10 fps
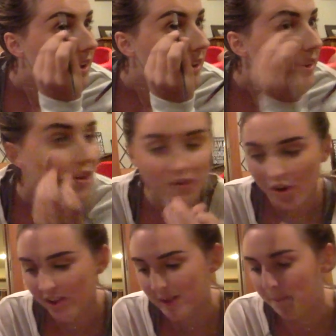you've
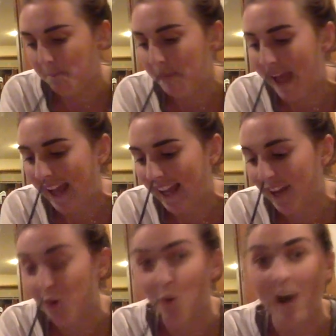got this
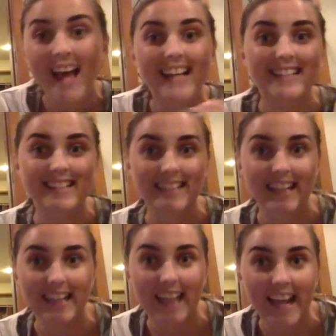banging or
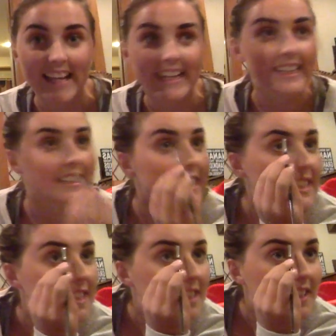slaying
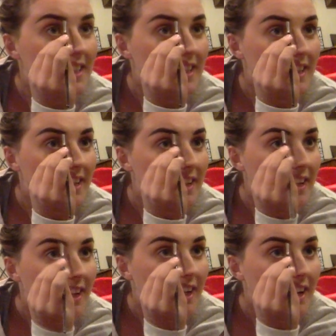
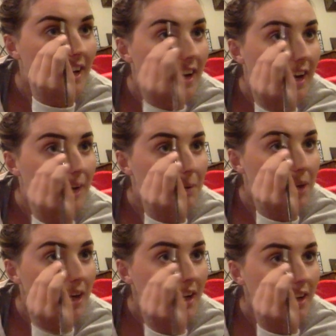eyebrow.